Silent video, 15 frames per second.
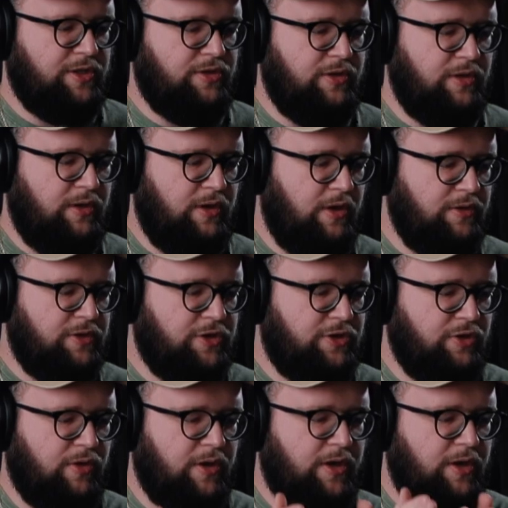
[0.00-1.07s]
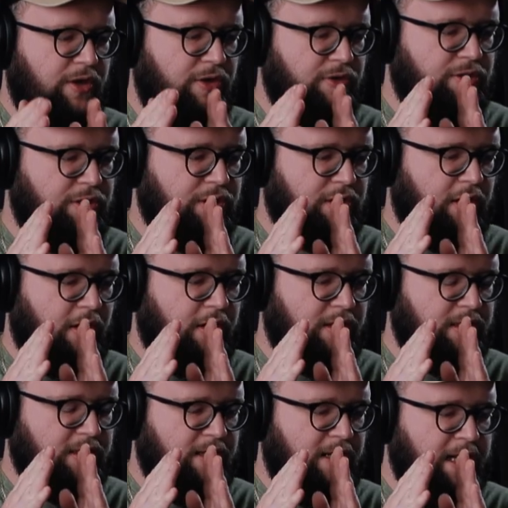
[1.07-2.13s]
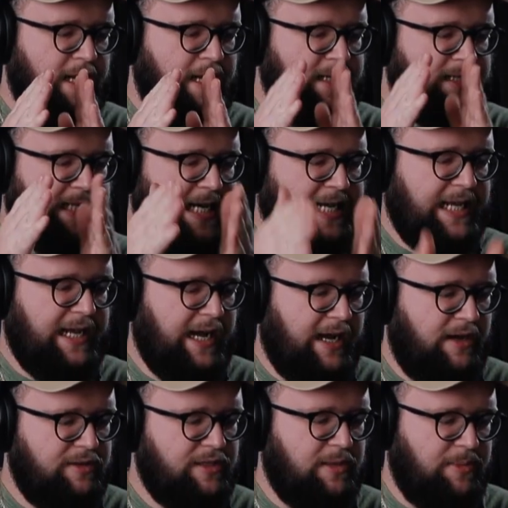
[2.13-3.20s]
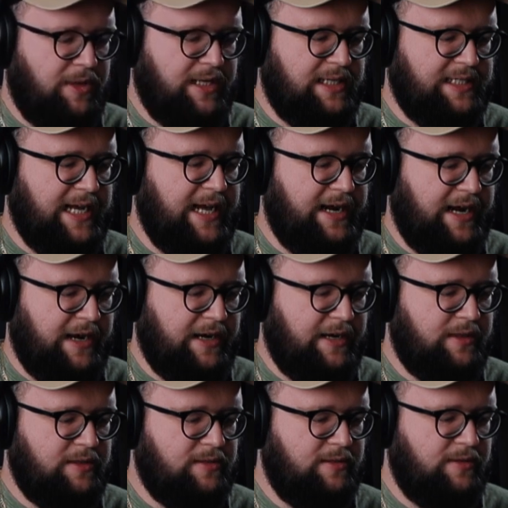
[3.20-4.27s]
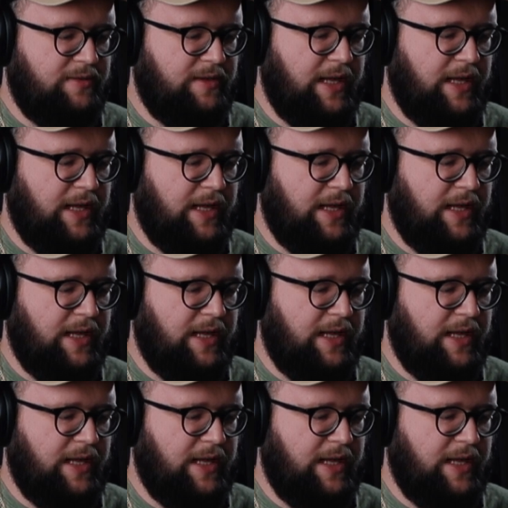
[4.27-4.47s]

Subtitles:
notes short, you start taking out some of the dead air that's